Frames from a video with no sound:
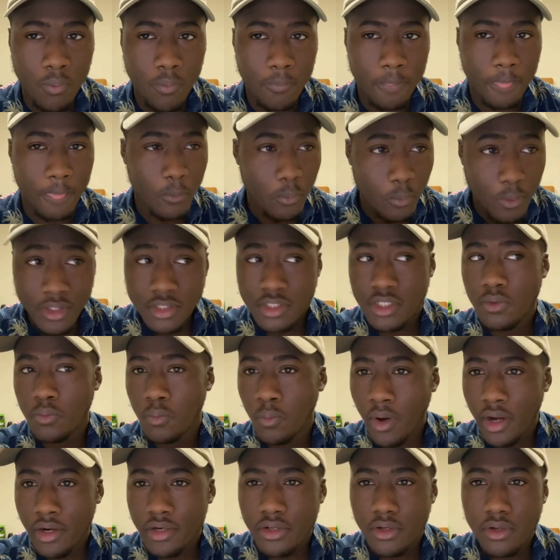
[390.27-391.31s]

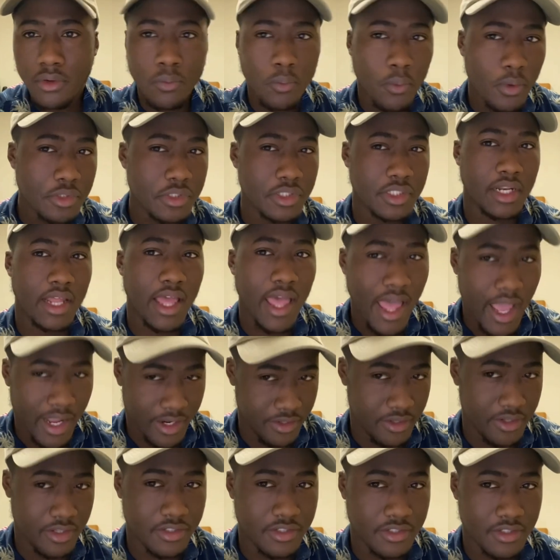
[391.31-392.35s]
Wanda, or was it
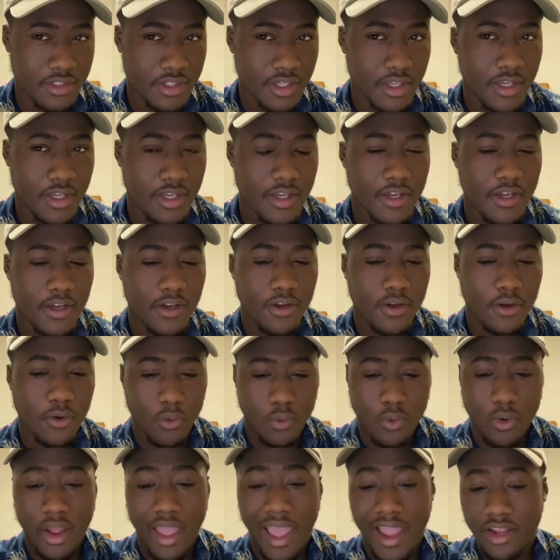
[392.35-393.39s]
Agnes, or
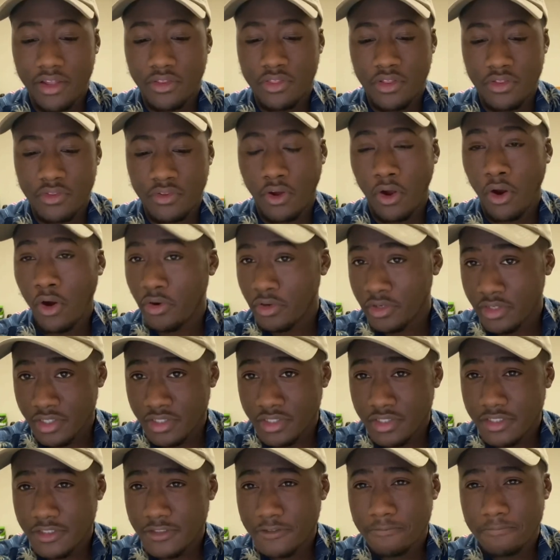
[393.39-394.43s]
Agatha
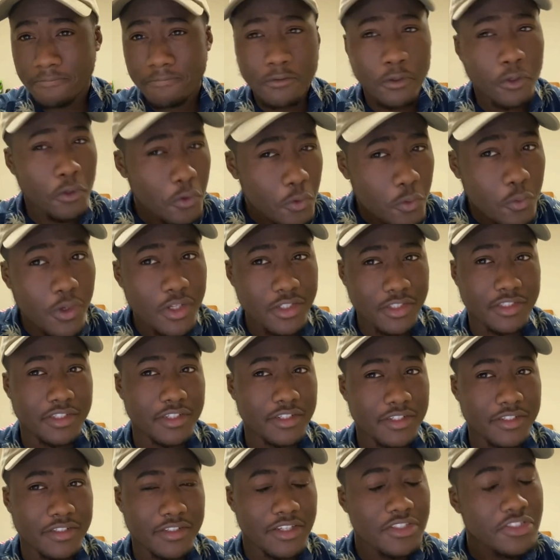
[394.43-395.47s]
Harkness? Who was it?
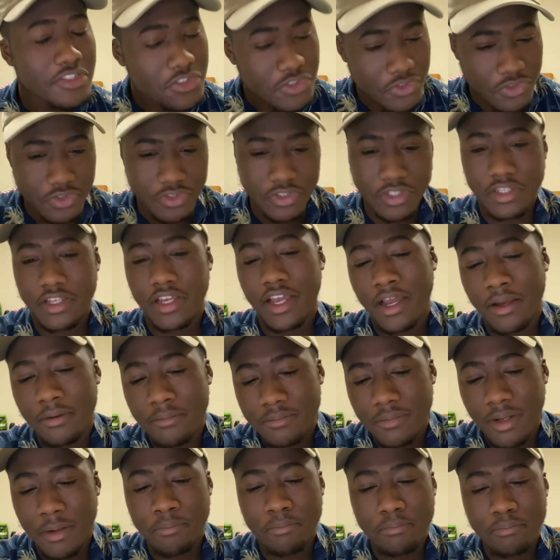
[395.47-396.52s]
That's interesting.
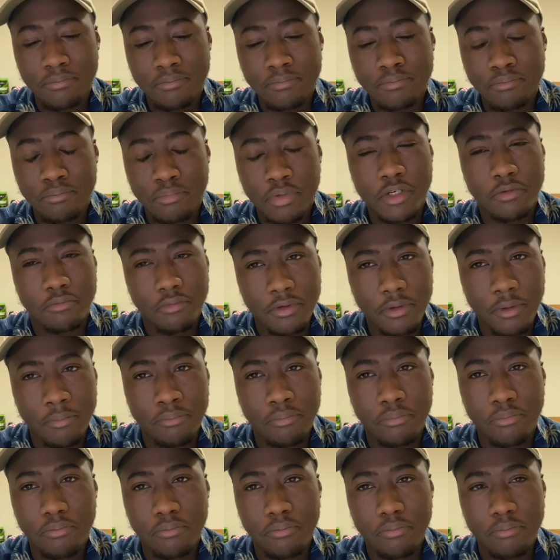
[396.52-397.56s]
I'm betting
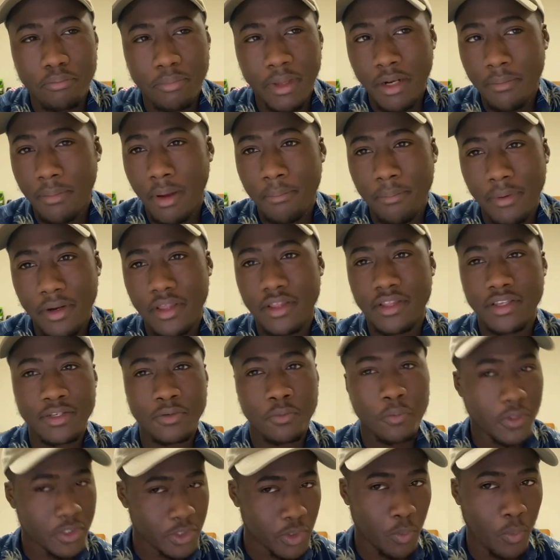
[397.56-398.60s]
my money it
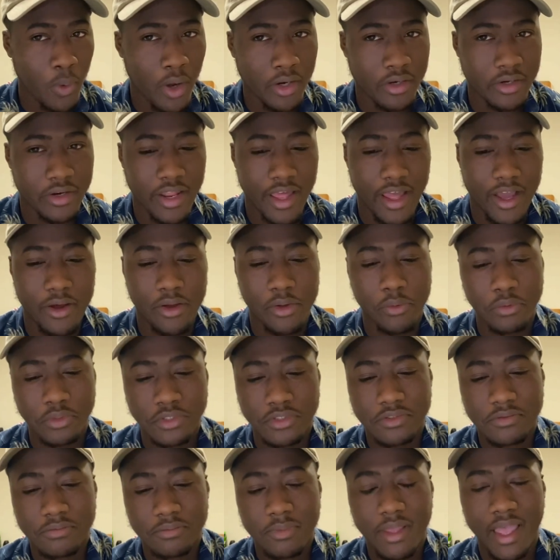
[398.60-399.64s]
wasn't Wanda now. It
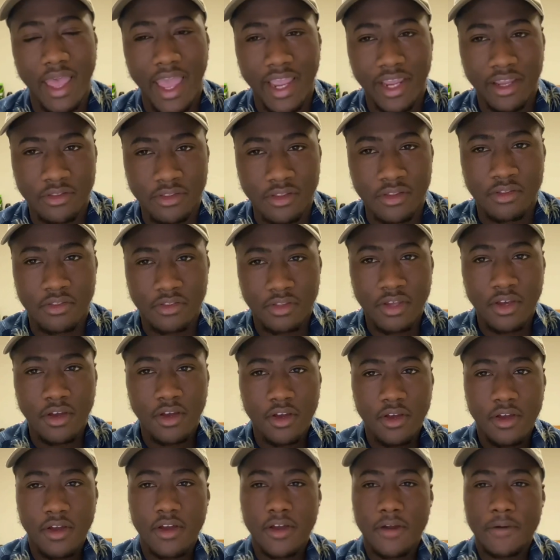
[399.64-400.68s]
was Agatha.
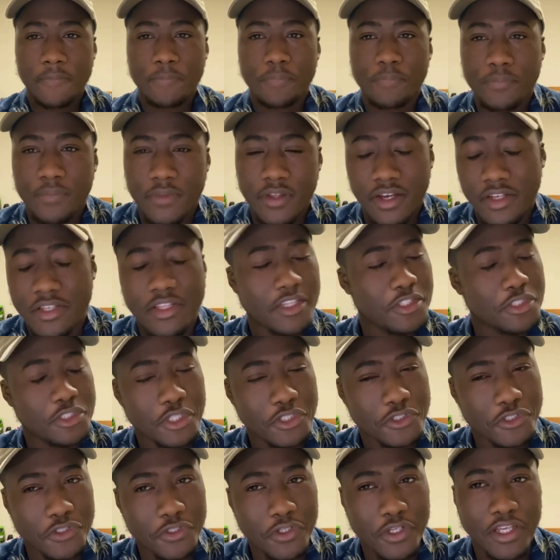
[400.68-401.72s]
No, that's
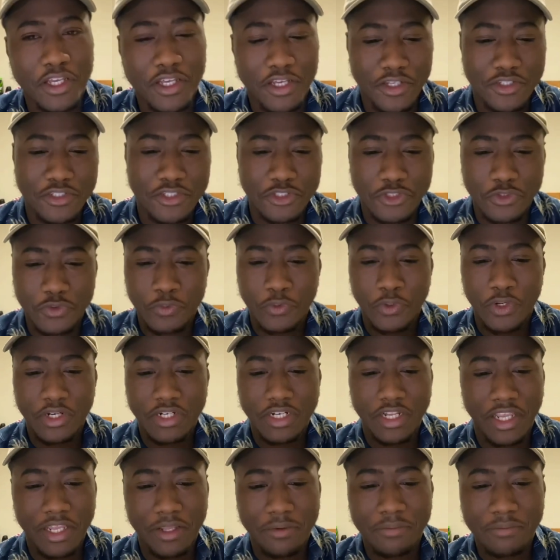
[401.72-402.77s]
such a weird
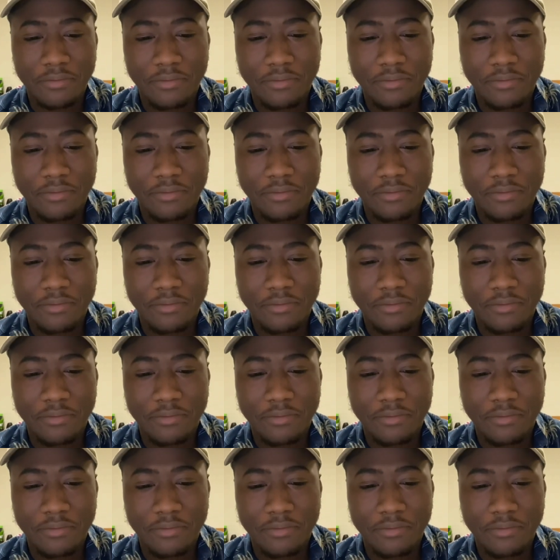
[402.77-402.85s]
name.